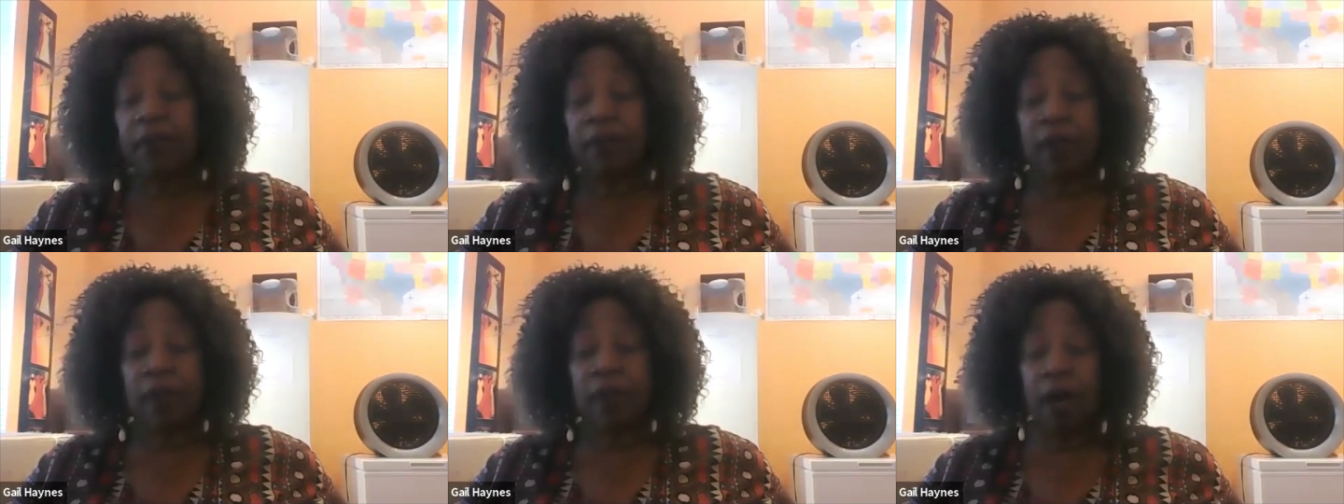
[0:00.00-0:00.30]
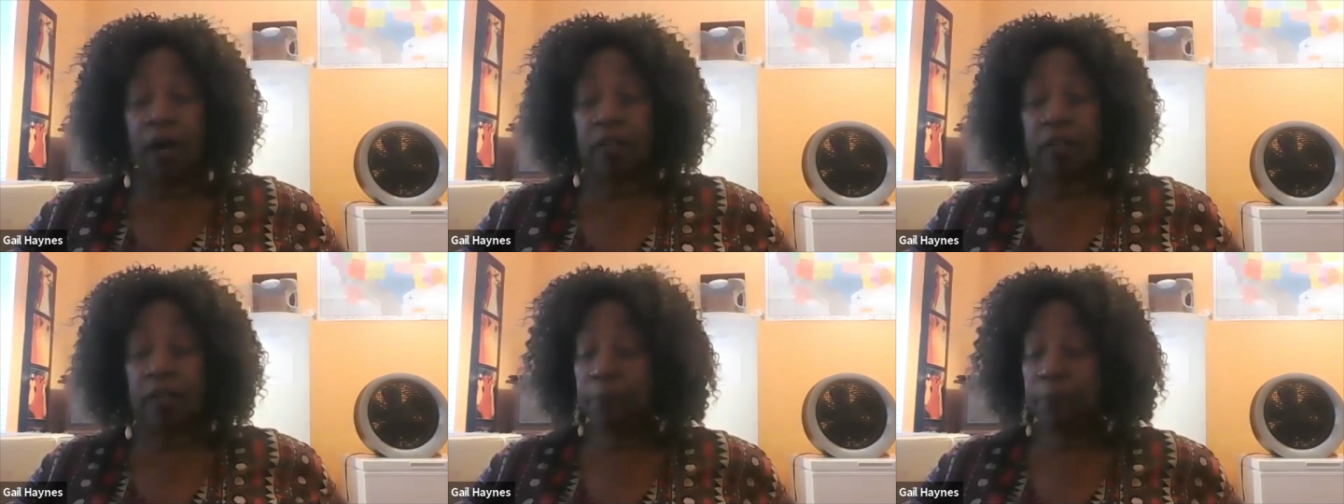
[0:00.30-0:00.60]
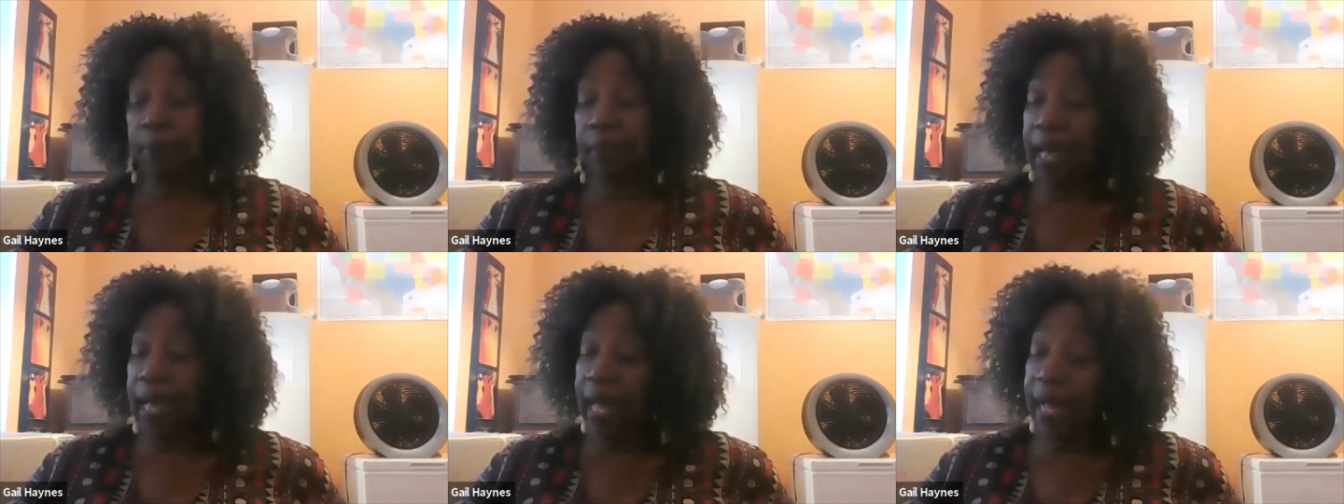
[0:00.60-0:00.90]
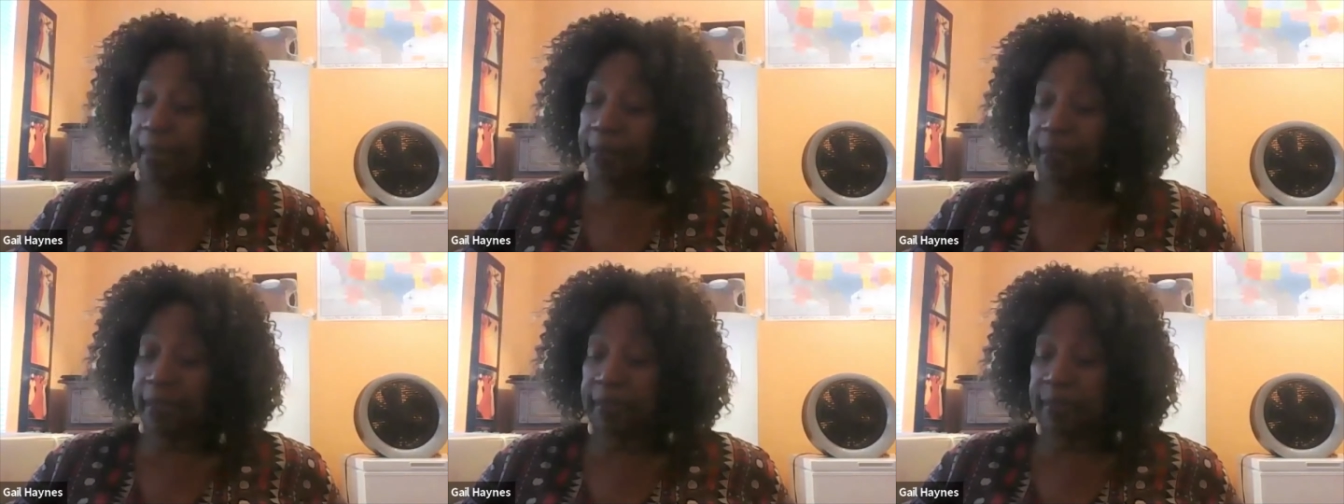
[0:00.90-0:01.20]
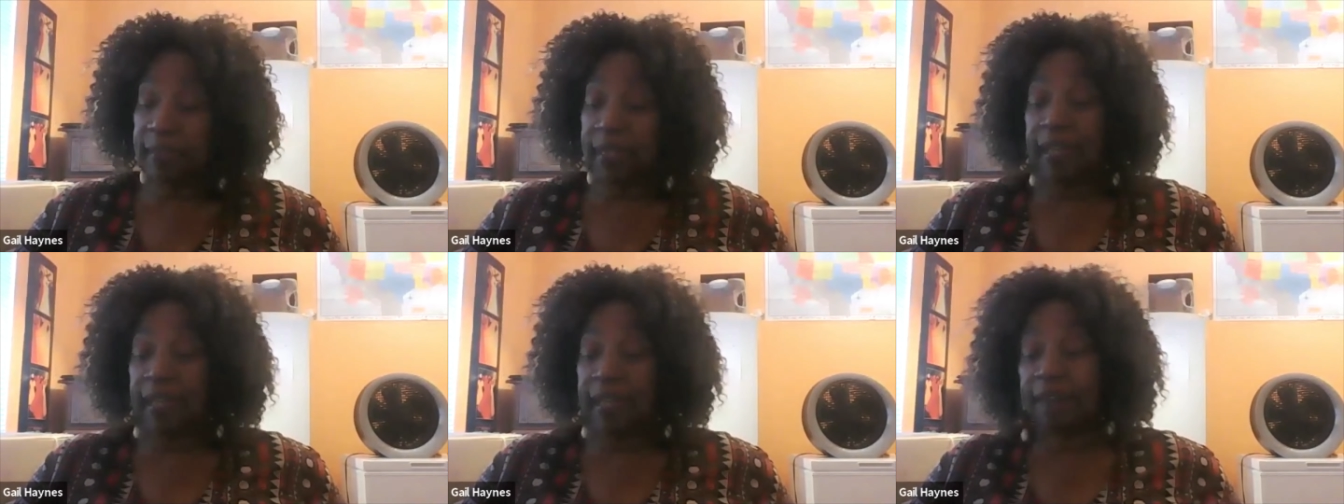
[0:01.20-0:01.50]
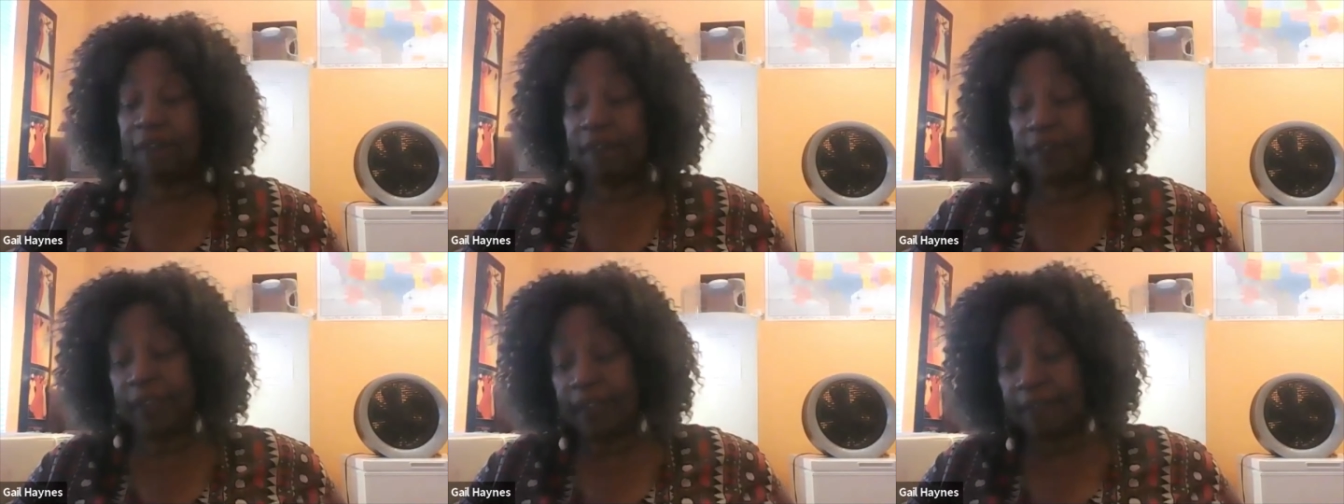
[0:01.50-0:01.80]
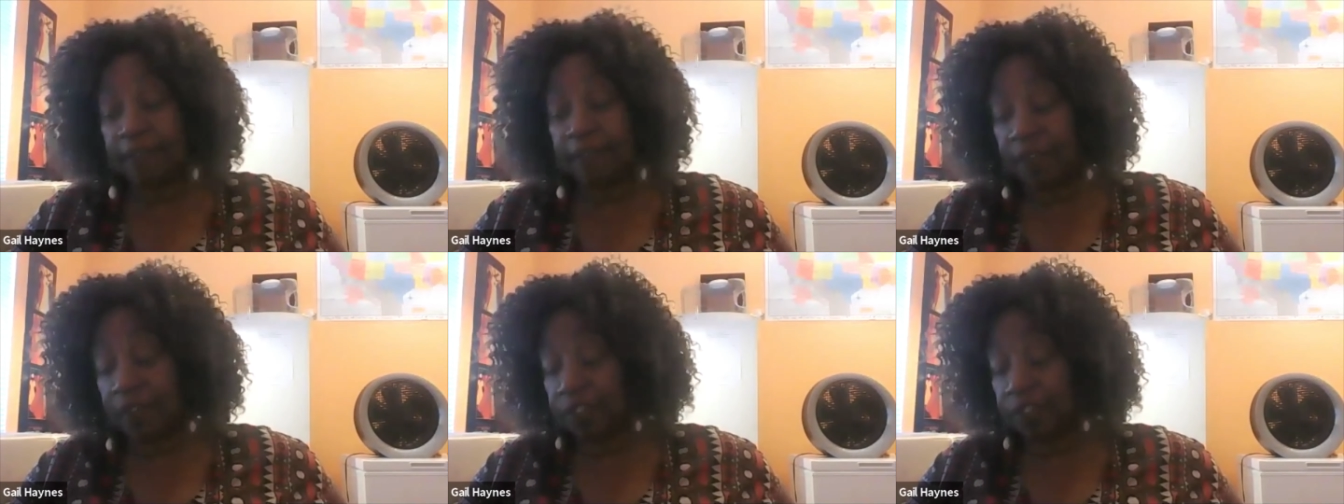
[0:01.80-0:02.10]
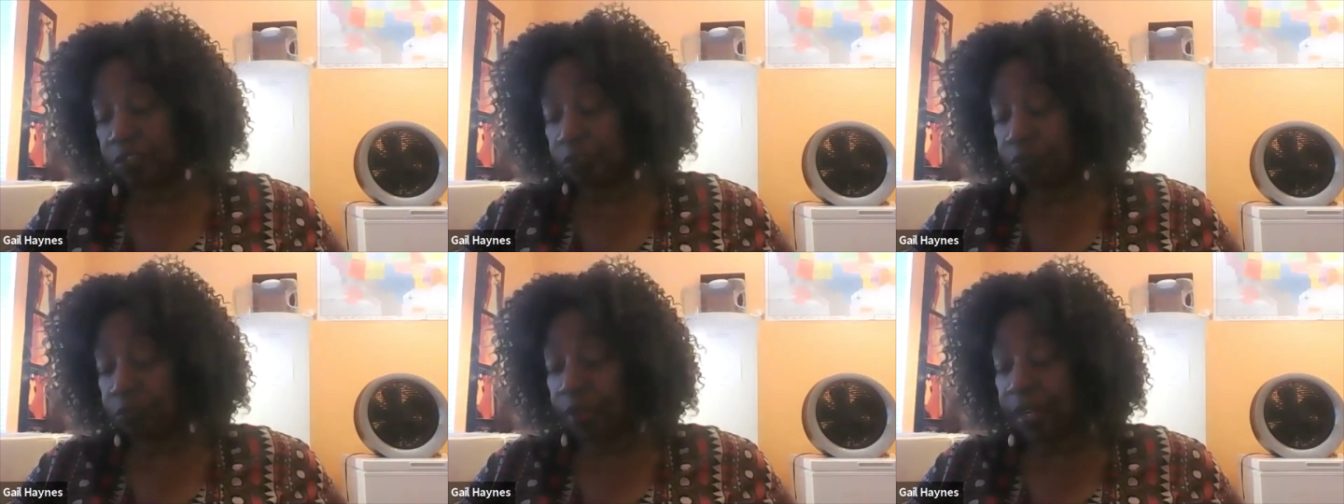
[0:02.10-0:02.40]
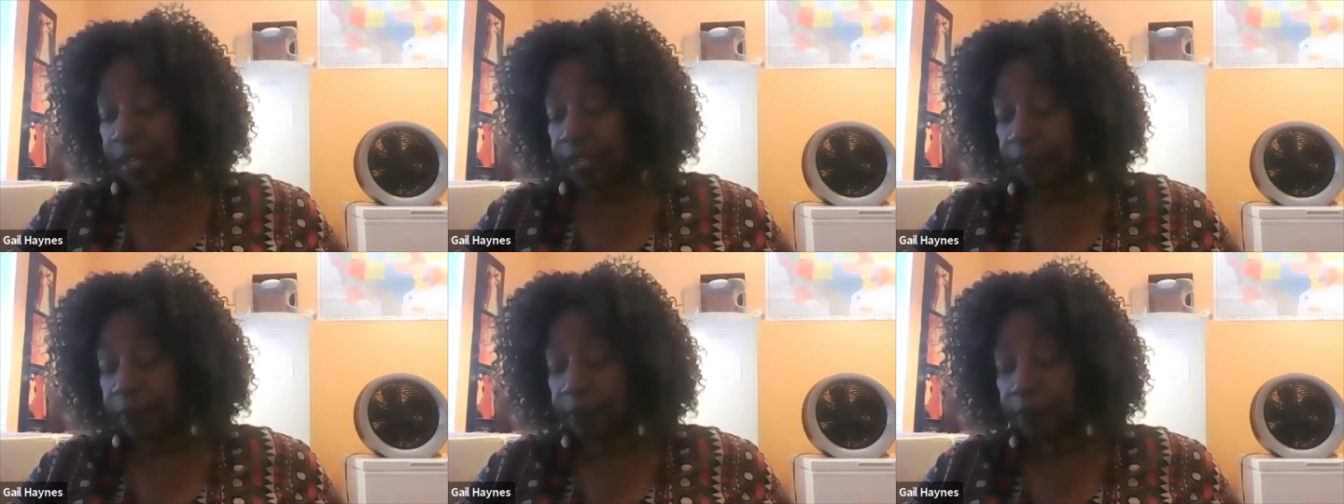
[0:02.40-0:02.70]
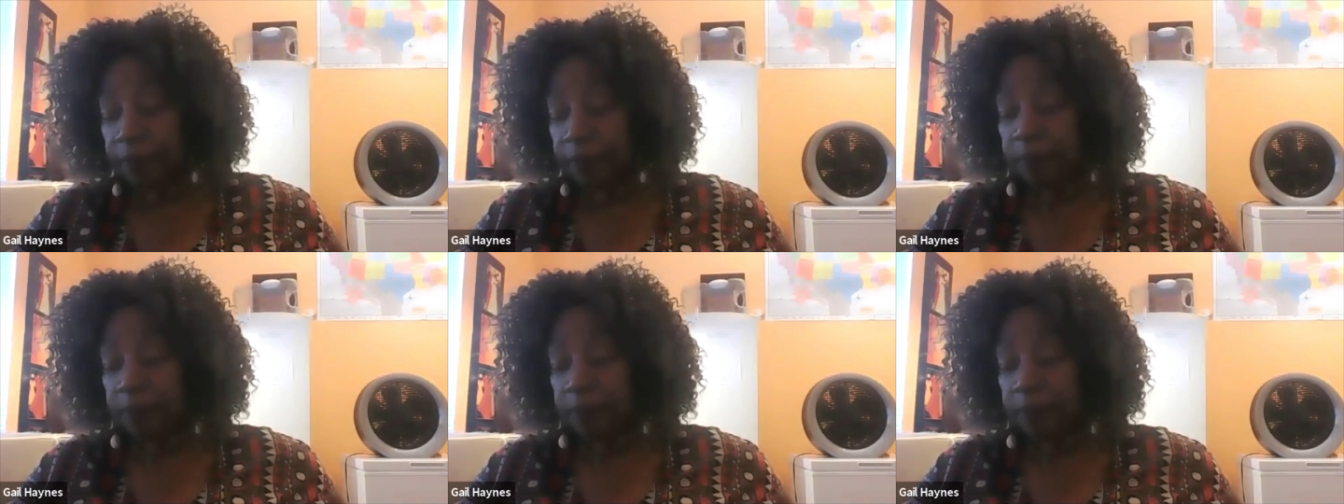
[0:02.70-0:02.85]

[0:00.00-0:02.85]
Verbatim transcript: could cause blindness if left untreated.